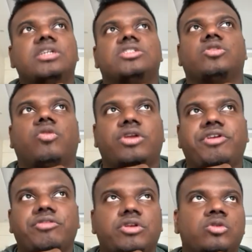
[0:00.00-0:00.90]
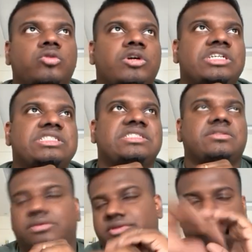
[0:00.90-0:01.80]
So, what we would do
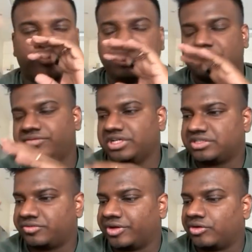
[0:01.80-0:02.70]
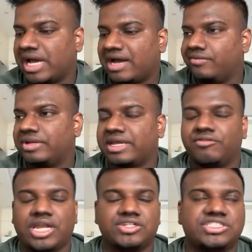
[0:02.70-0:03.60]
is, to begin with, we could have like
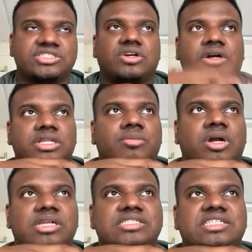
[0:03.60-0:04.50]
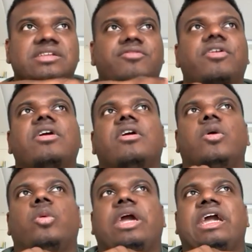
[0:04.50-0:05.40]
evaluations on the model itself,
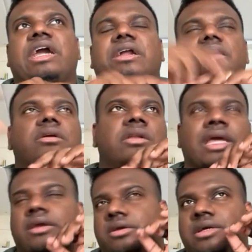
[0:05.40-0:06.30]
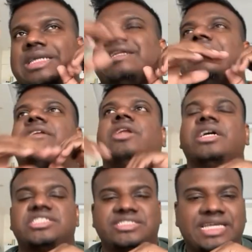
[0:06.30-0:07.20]
where like it
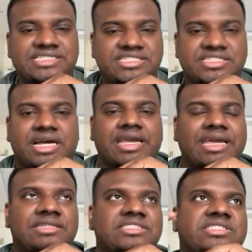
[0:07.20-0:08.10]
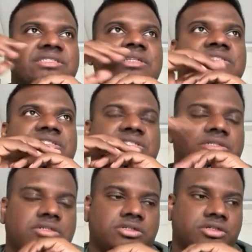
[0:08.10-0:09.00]
does tests against this
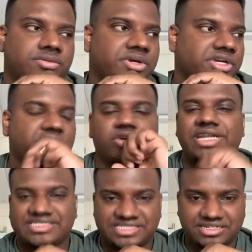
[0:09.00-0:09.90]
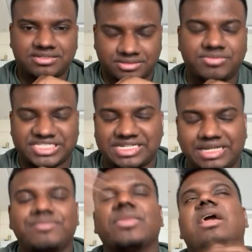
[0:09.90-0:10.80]
test set
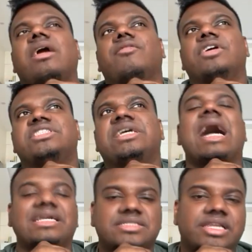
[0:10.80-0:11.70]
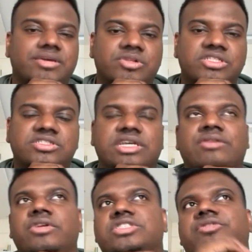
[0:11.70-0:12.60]
basically, which has the labels
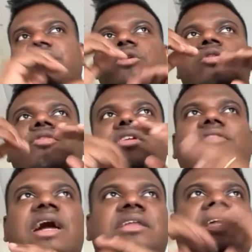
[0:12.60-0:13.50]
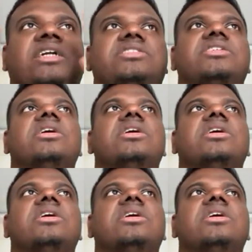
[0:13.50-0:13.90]
in which we know for a fact that